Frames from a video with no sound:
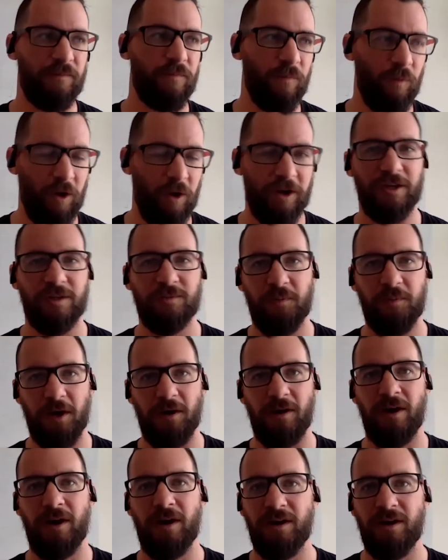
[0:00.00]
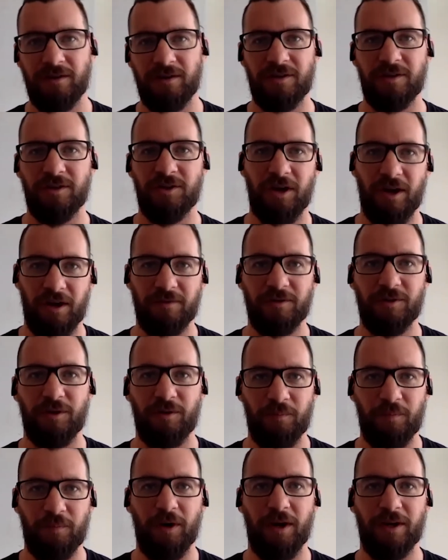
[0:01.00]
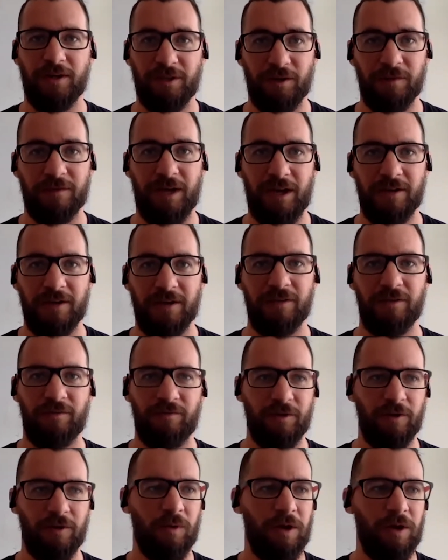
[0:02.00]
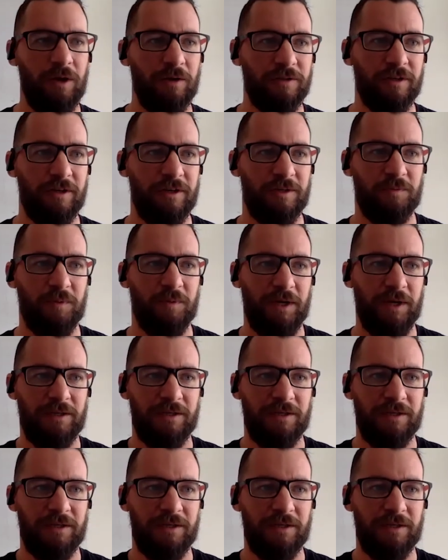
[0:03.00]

work experience and try and sort of put ourselves out to the real world, so to speak,